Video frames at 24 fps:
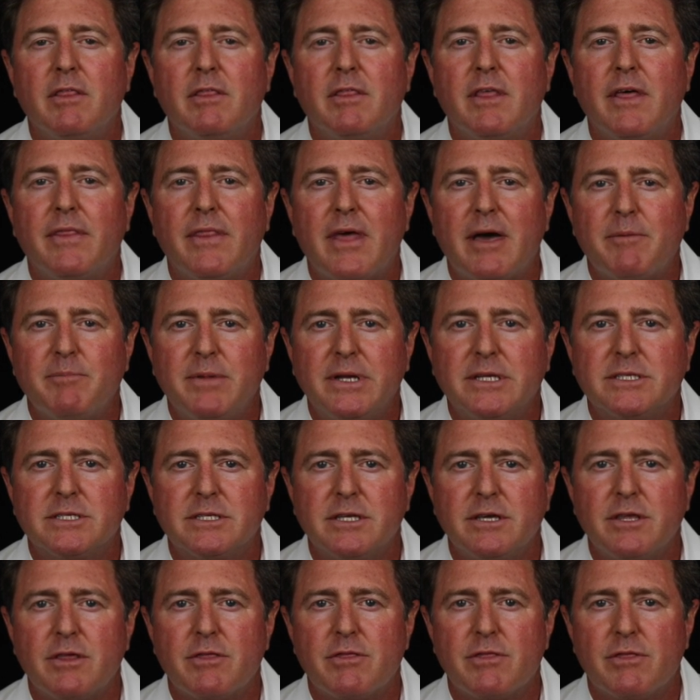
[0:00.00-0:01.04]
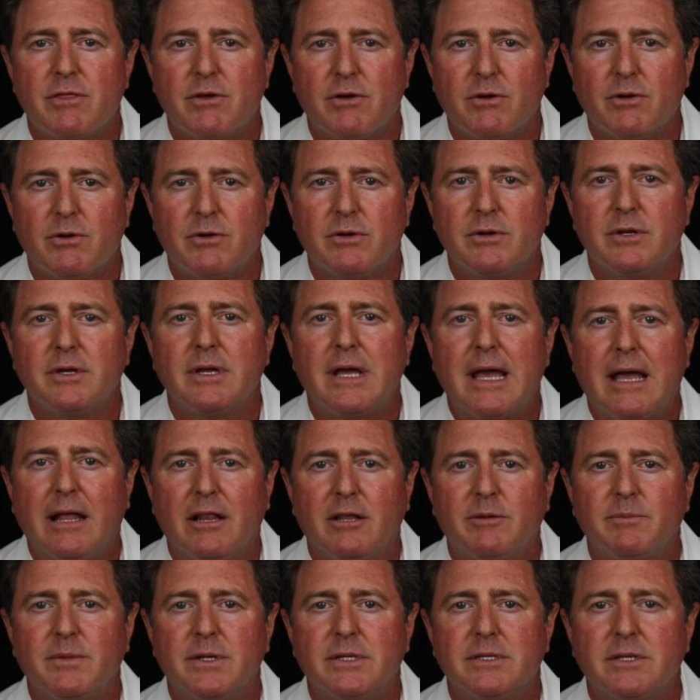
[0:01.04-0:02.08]
then that meets the third
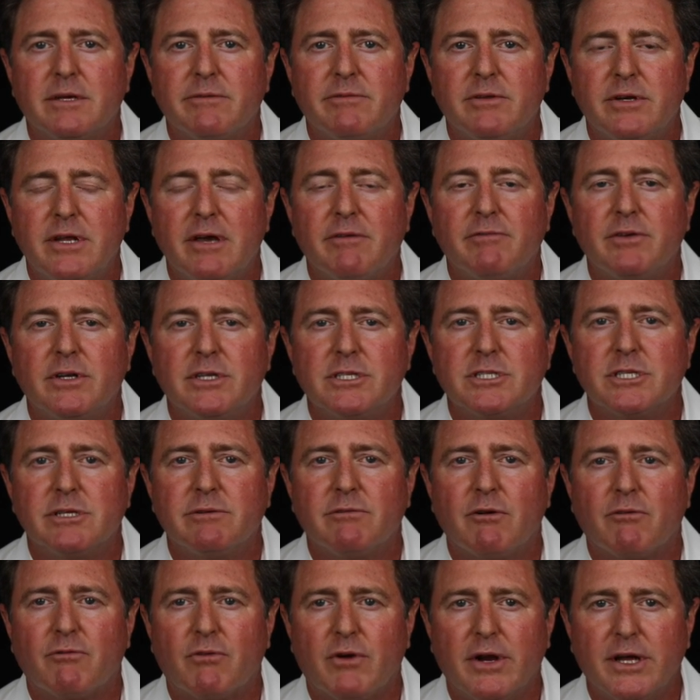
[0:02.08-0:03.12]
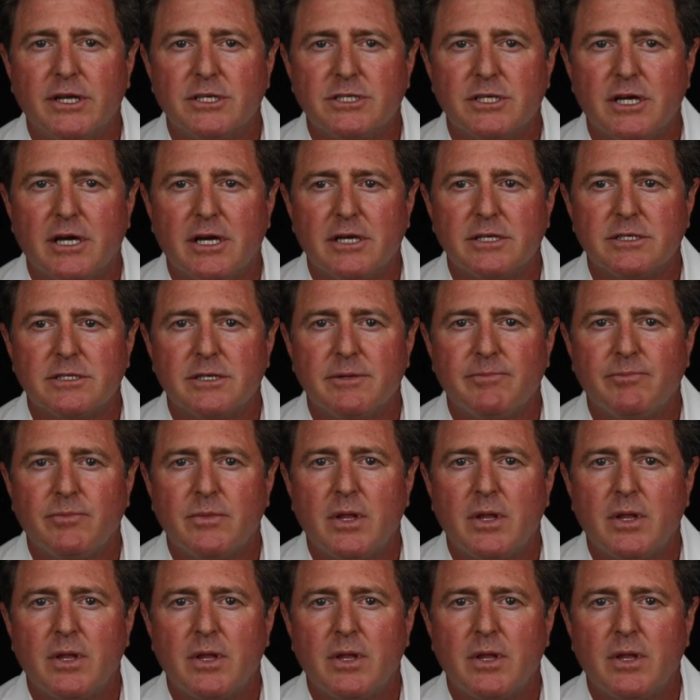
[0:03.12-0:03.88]
element of the definition of a franchise.